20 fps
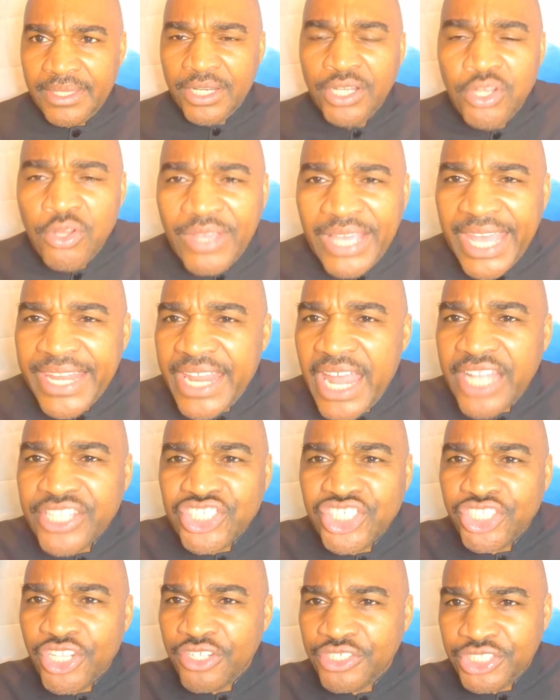Look at our
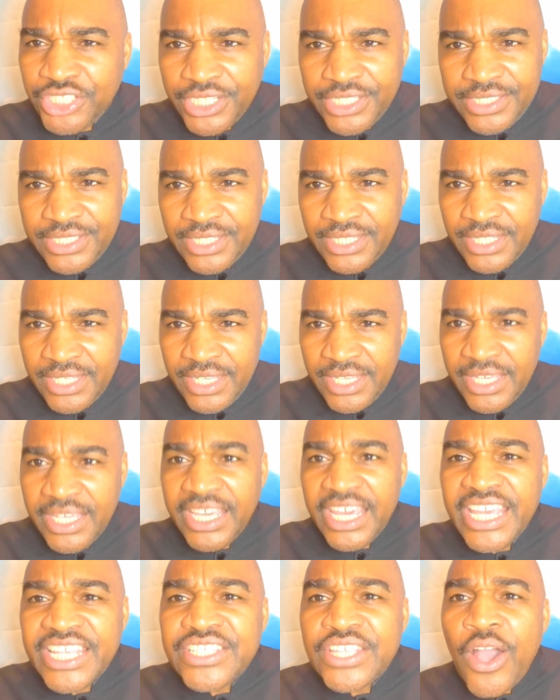churches.
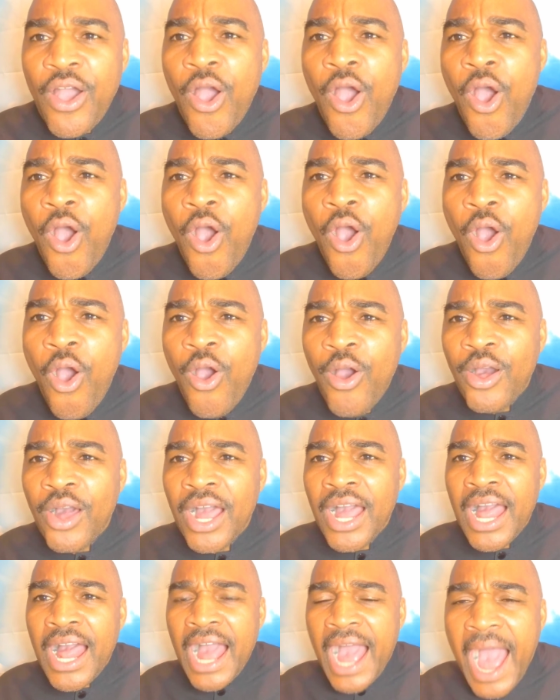It's all
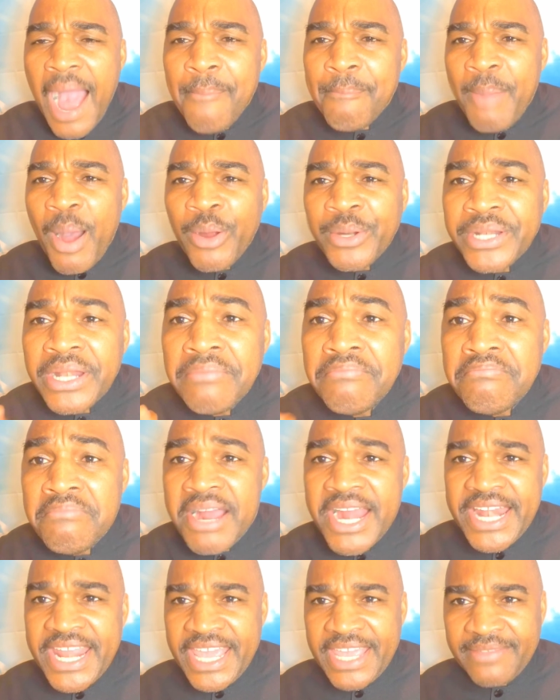about the
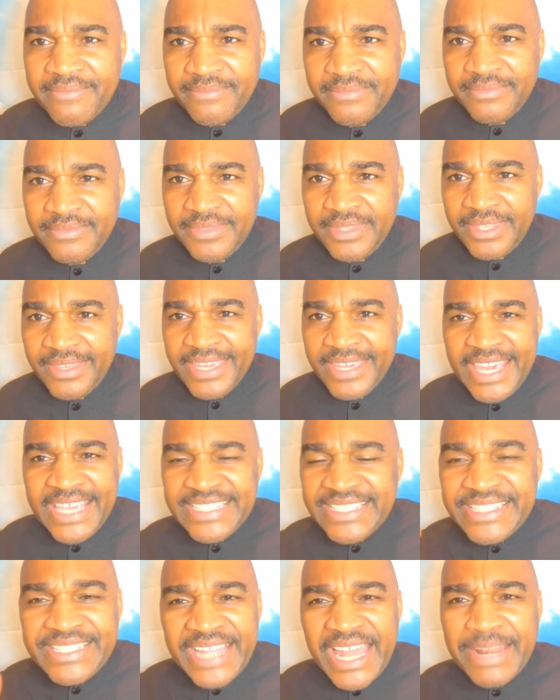money.
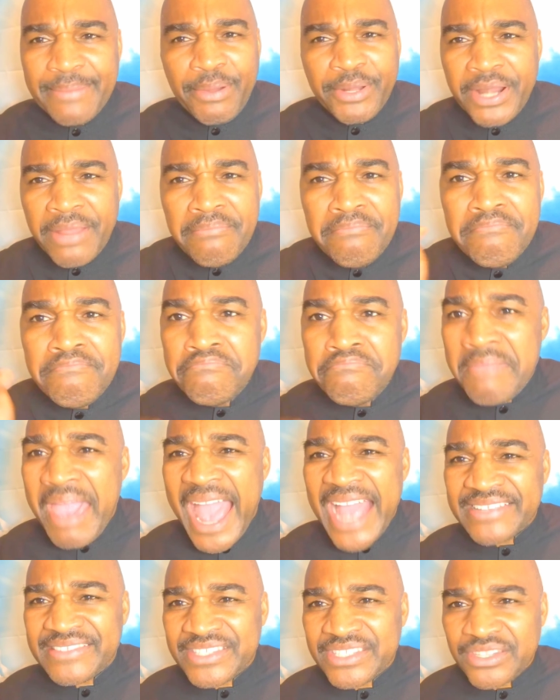It's not about the
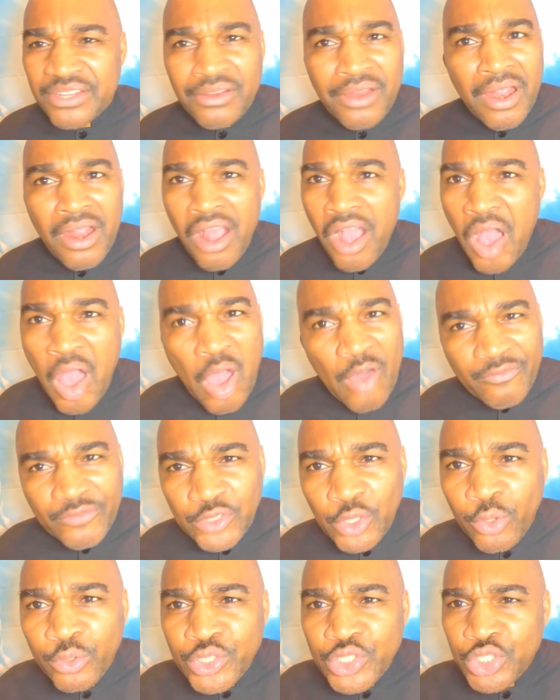master of
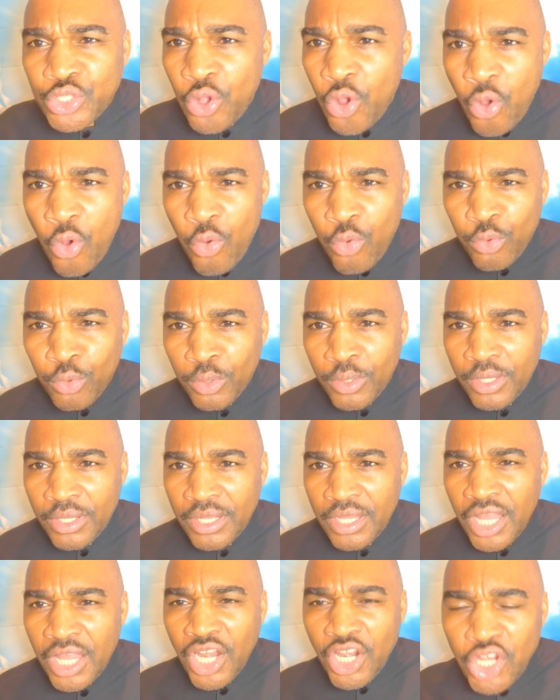your soul.
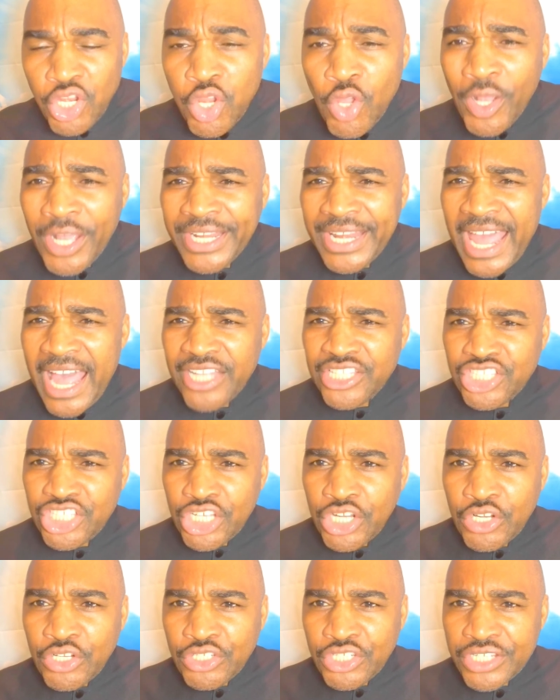Look at our
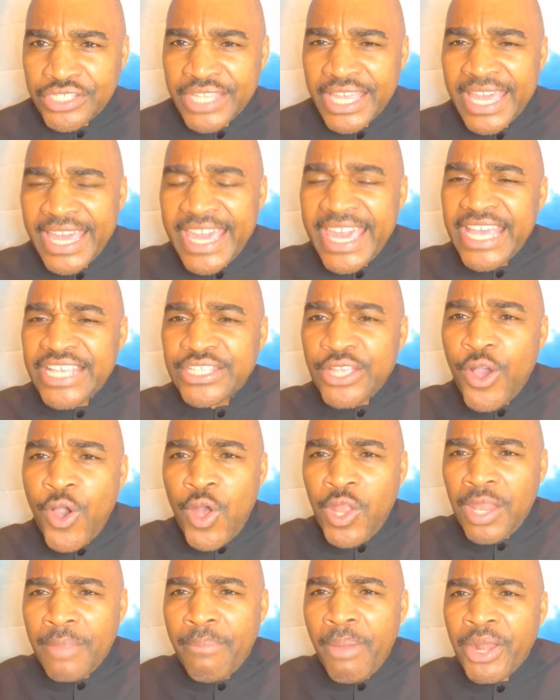churches. It's
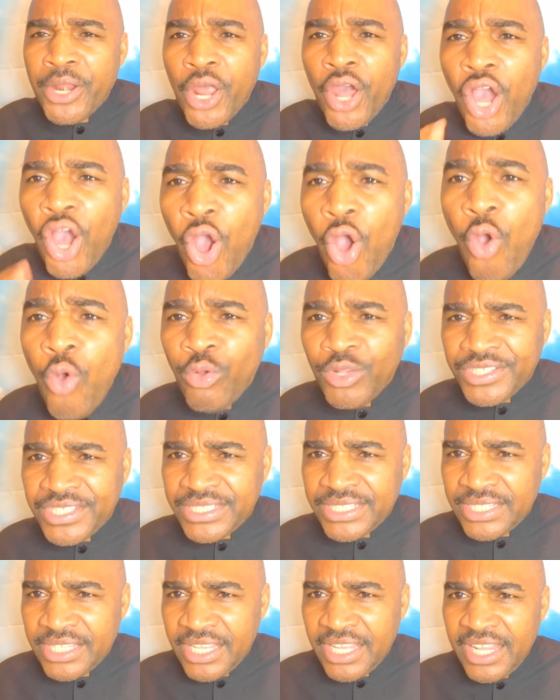all about a
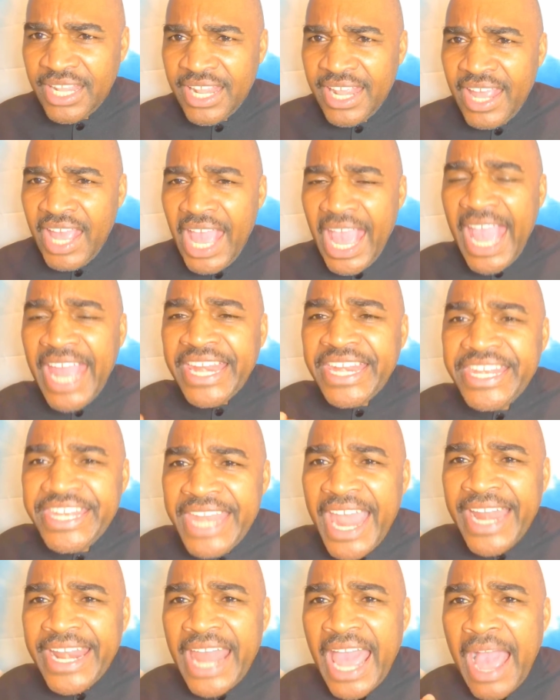hoax and
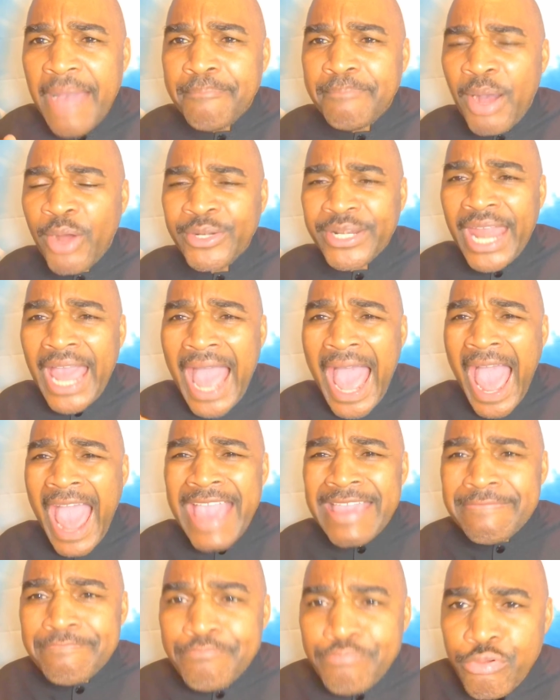not about the
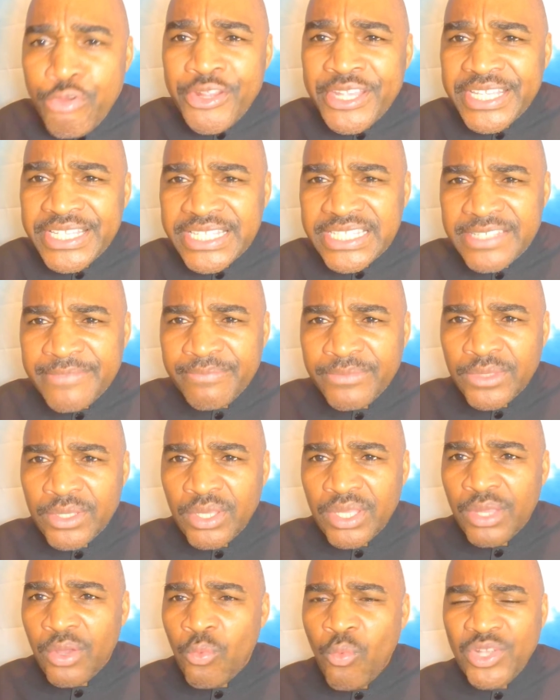high priest,
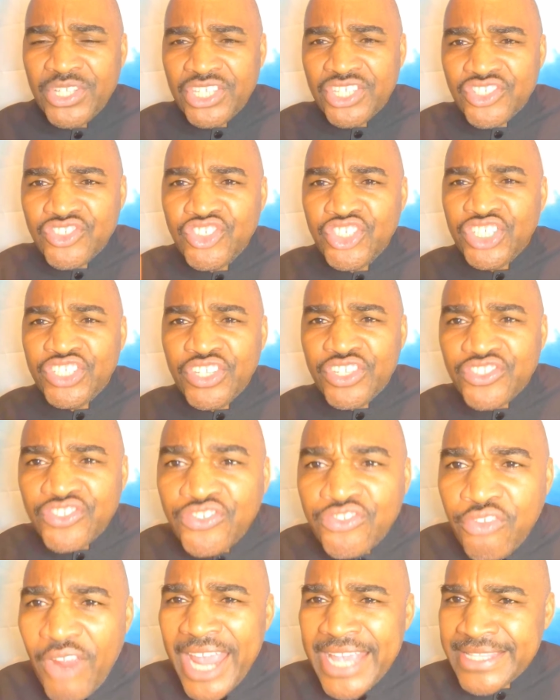which is Jesus
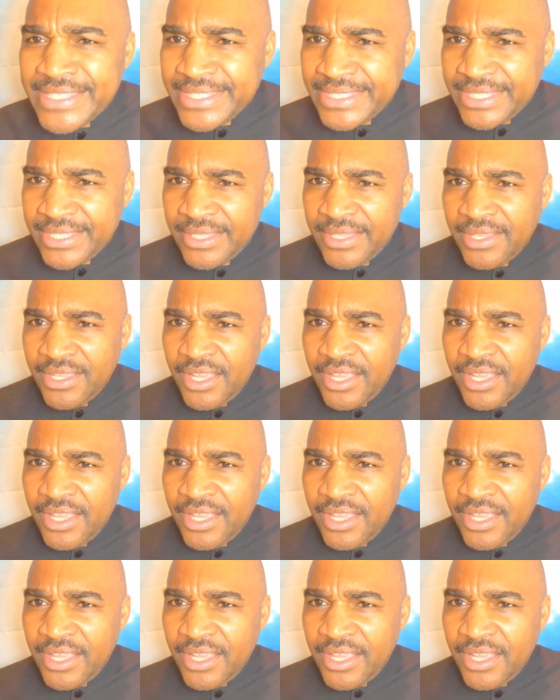Christ.